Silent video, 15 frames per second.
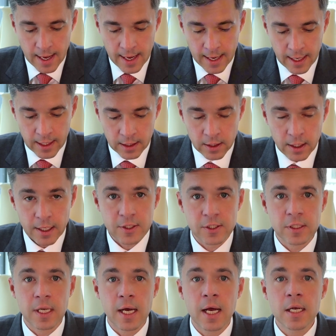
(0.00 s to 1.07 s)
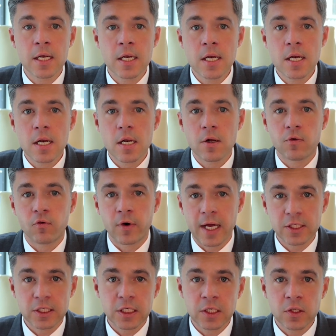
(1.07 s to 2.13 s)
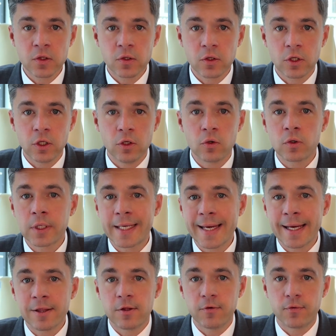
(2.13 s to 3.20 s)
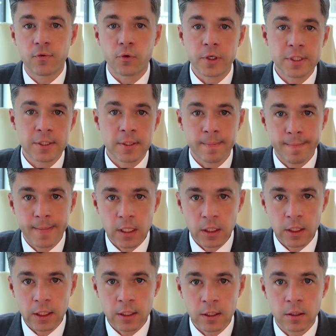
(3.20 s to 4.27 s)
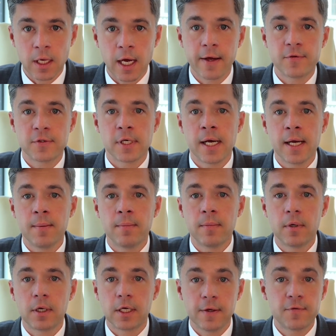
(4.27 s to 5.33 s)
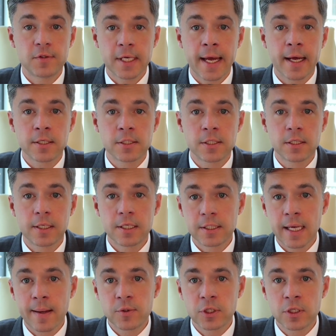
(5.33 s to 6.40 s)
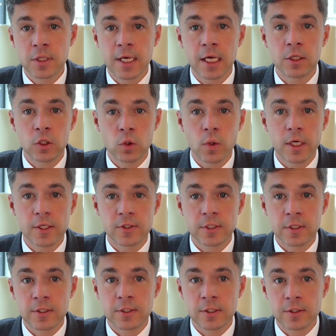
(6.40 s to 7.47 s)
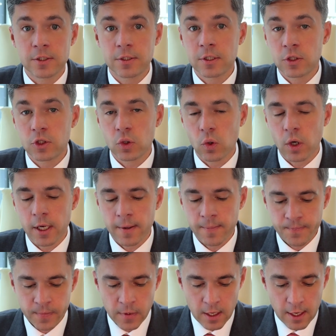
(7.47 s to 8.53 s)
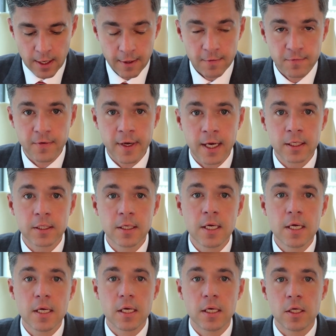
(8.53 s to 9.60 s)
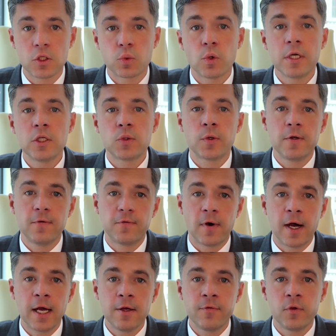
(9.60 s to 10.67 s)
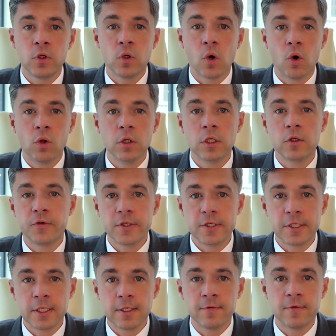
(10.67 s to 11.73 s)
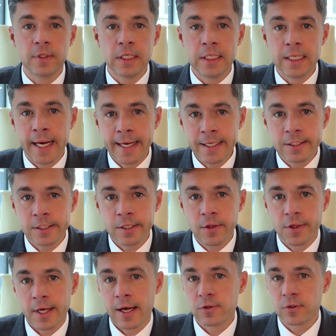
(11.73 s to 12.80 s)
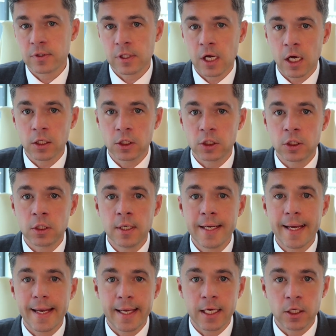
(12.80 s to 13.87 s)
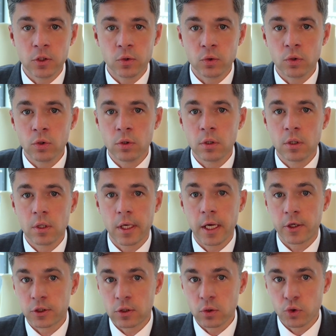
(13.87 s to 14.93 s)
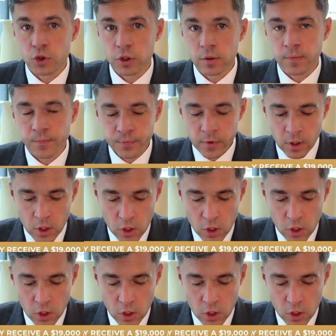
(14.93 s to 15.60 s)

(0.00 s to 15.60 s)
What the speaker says: And as a non-resident, you don't get the $14 million lifetime gift tax exemption that U.S. citizens enjoy. In fact, in 2025, you only receive a $19,000 annual exclusion.